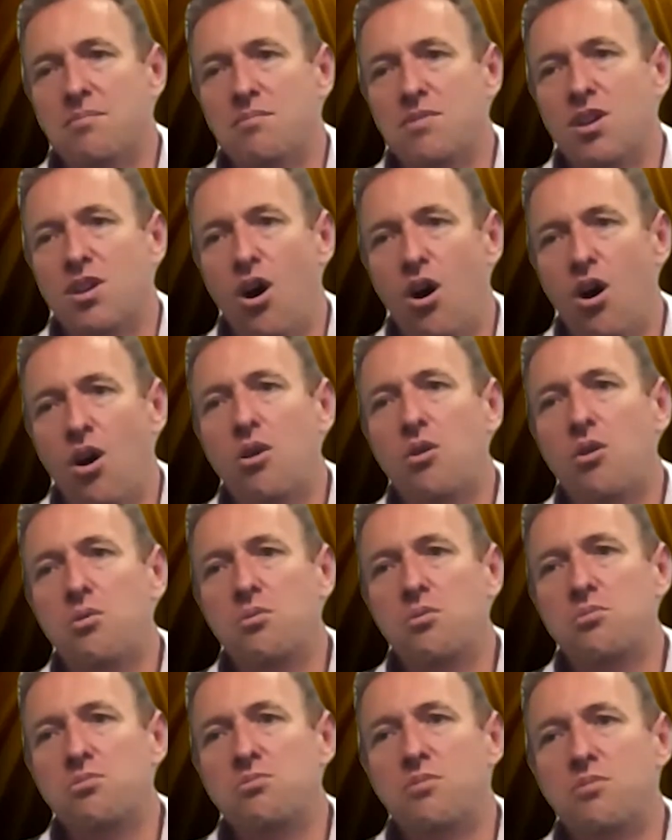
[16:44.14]

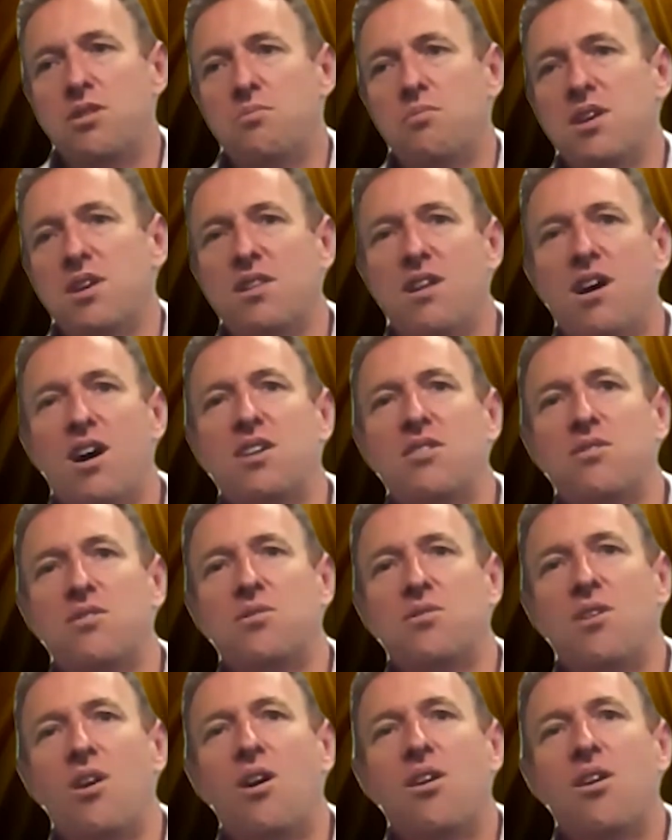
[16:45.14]
coal, whether we like it
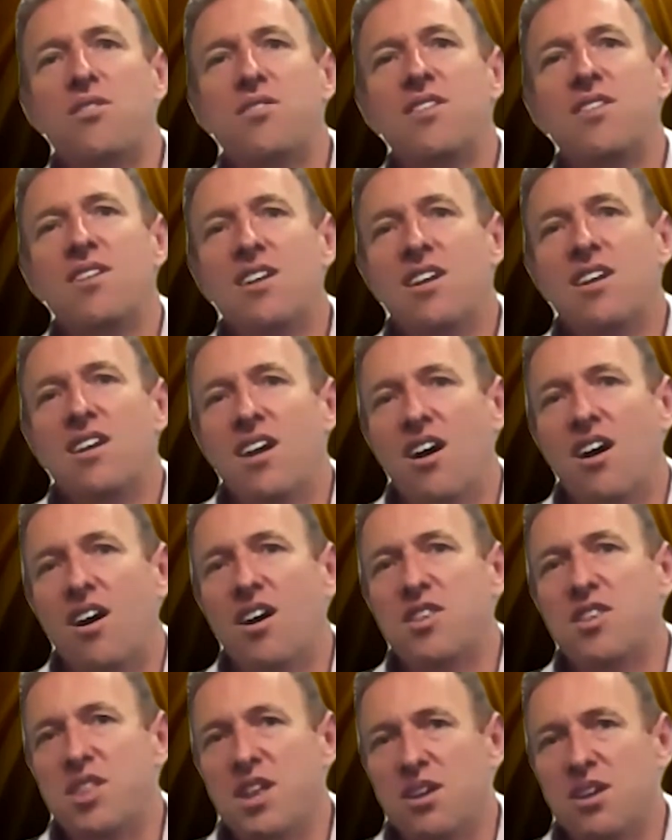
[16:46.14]
or not,
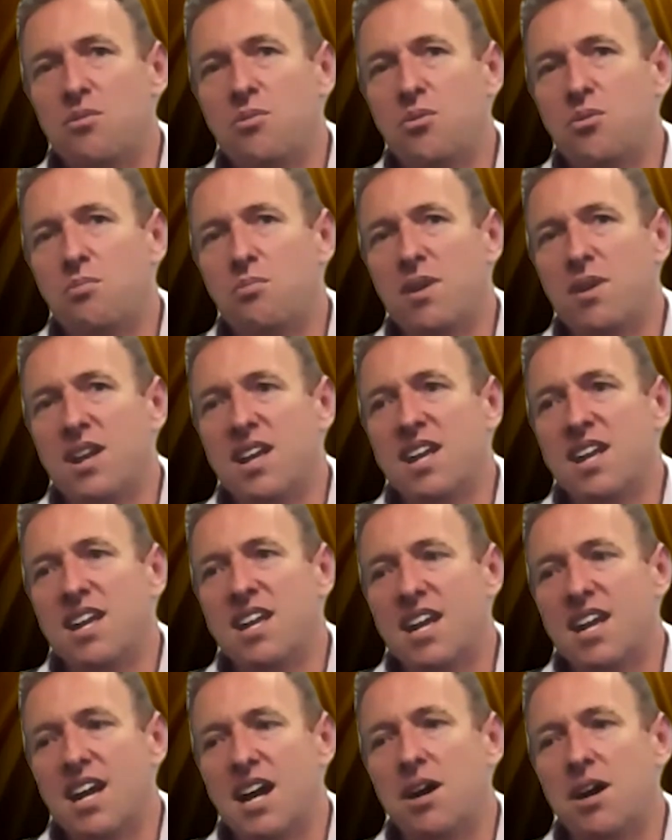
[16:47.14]
I think will
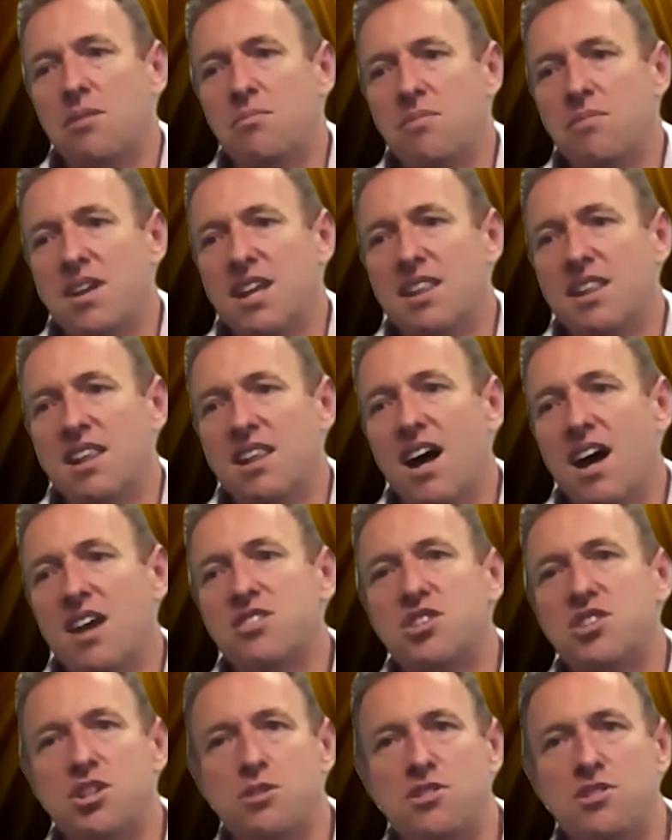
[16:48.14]
be in large
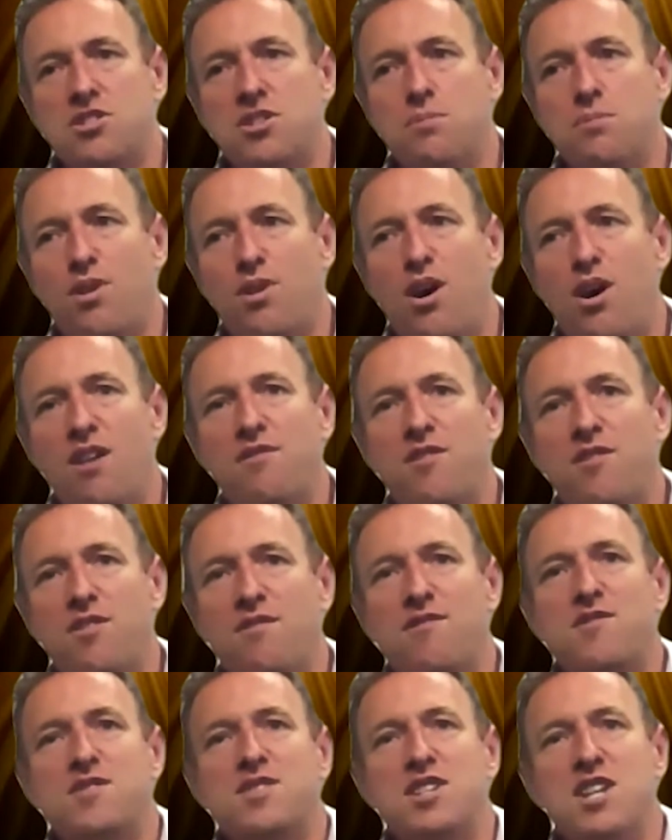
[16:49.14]
supply for the
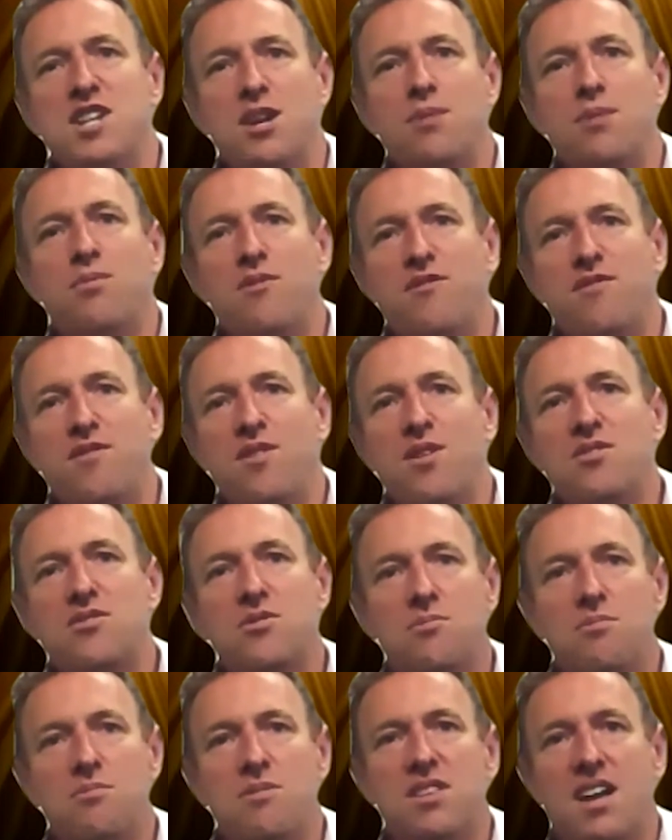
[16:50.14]
foreseeable
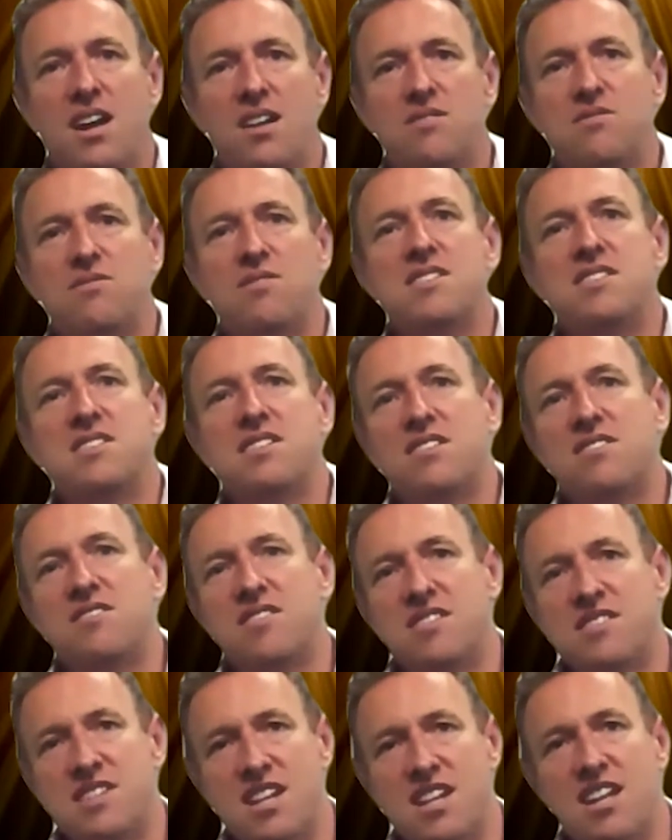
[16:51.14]
future with countries such
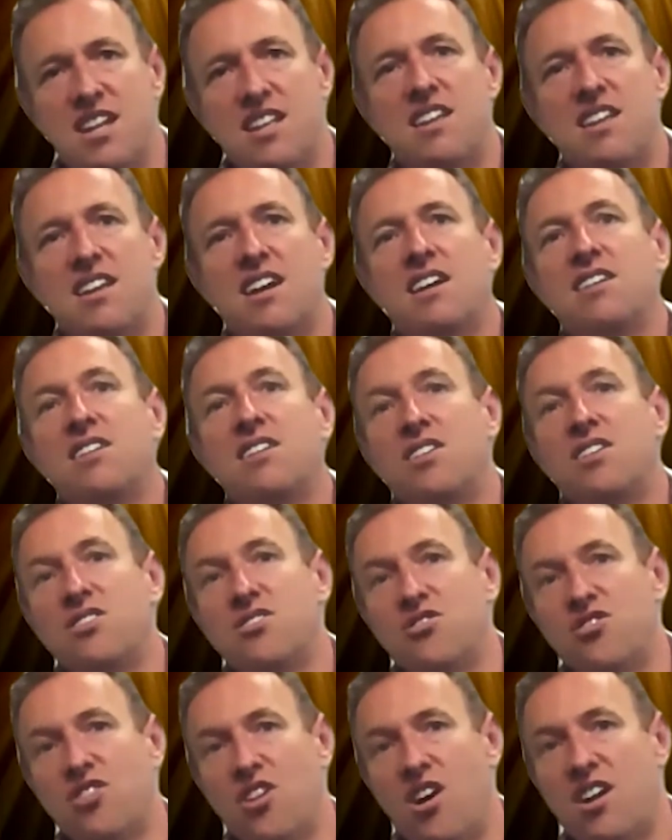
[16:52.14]
as India,
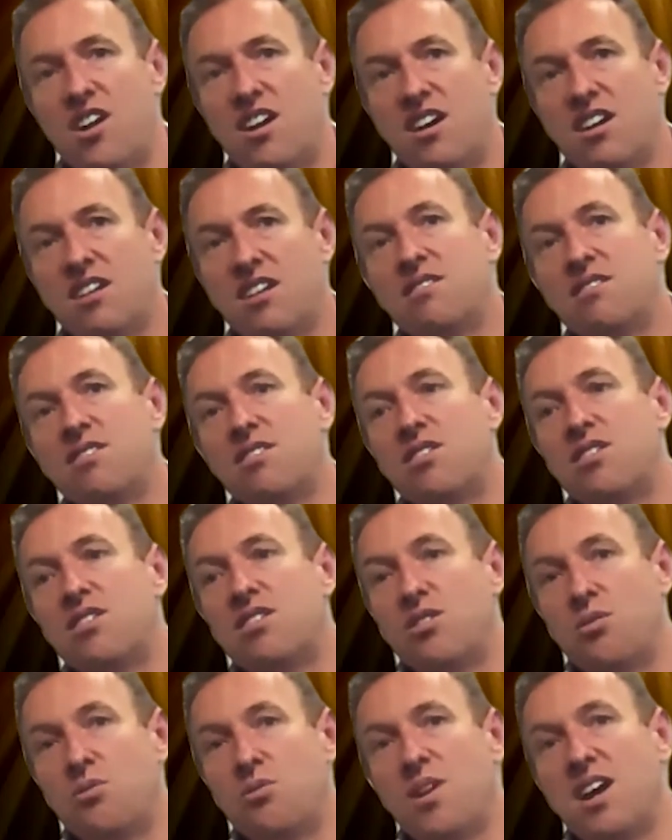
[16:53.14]
China,
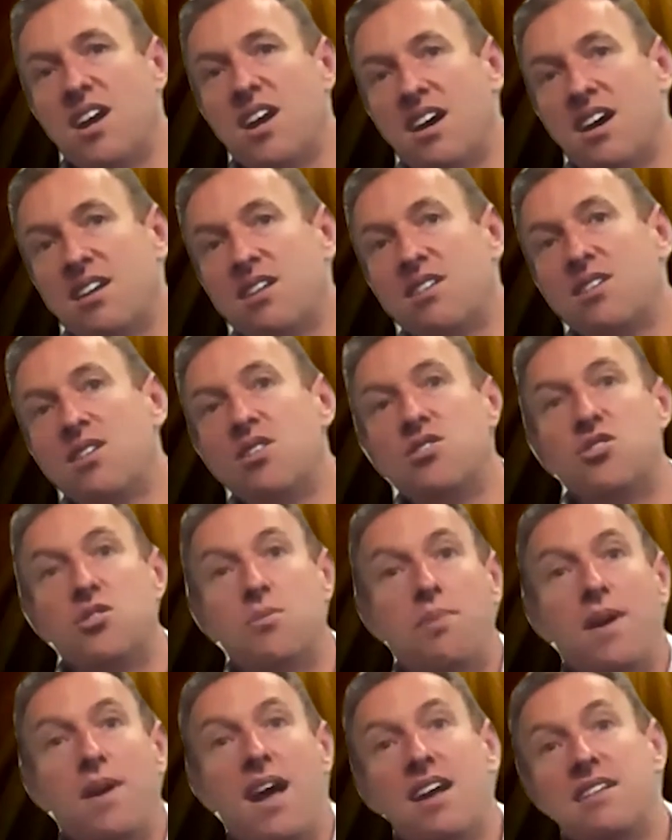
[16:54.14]
Korea,
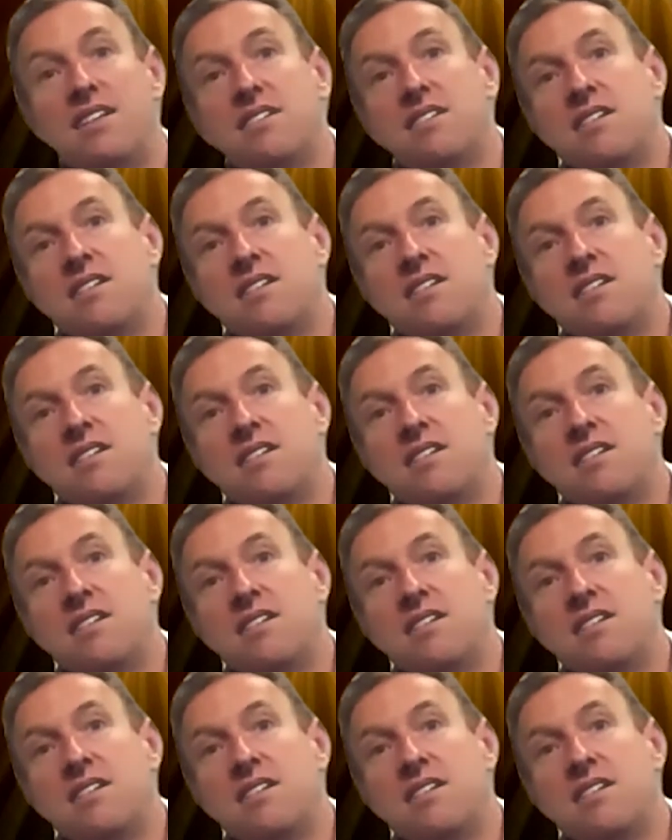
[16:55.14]
Japan.